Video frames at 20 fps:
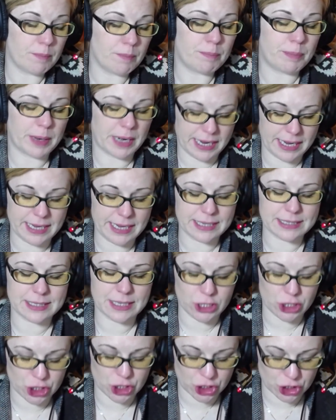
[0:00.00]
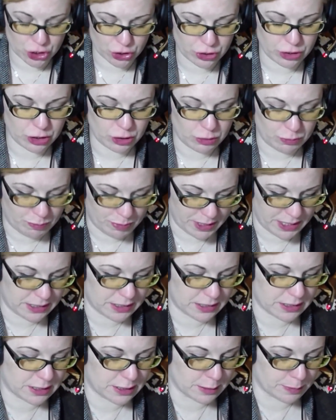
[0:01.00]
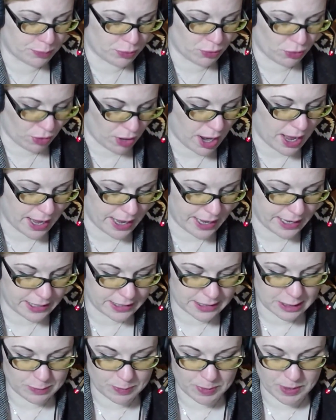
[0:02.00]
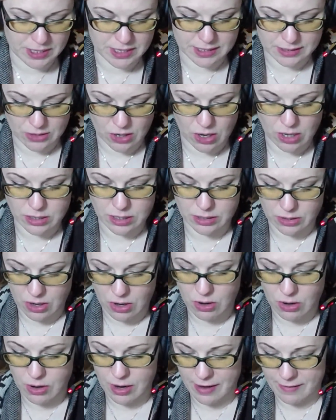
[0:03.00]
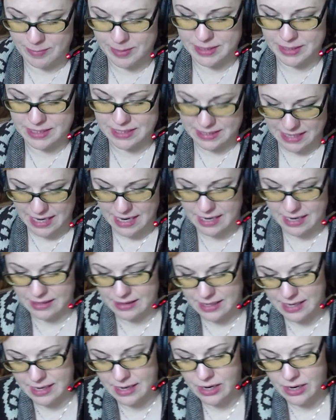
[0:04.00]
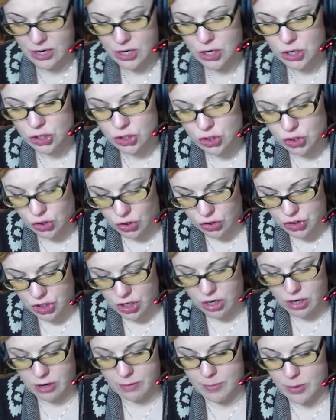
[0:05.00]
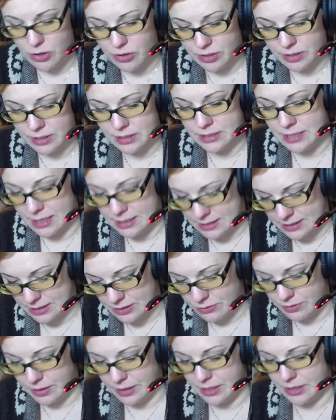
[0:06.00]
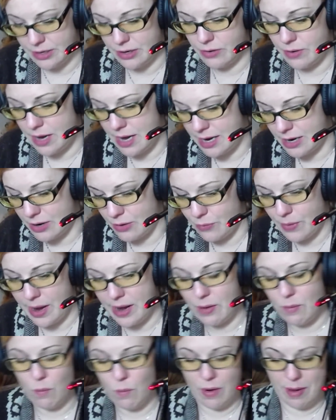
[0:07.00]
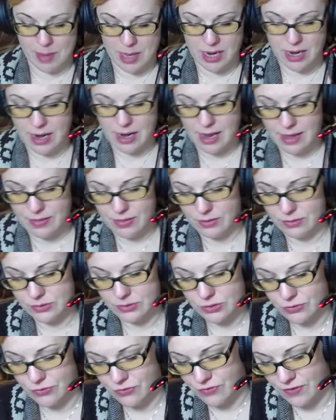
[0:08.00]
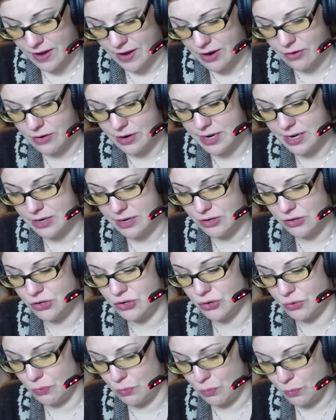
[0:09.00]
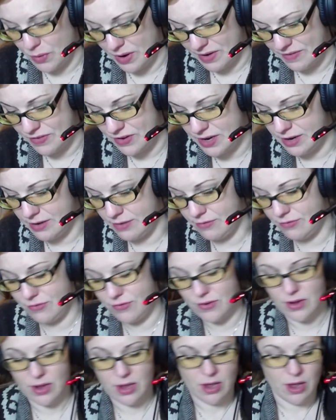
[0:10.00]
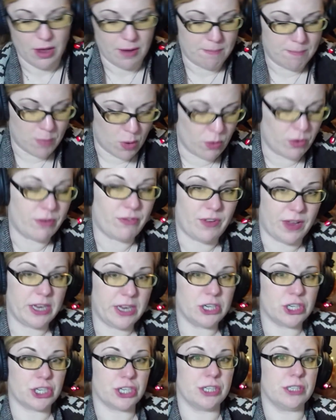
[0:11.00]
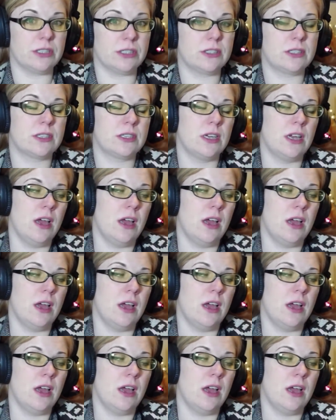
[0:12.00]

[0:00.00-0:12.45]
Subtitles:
I guess I shouldn't be surprised, because all along I've been saying that George R. R. Martin doesn't really know how to write women, and those are very derivative motivations.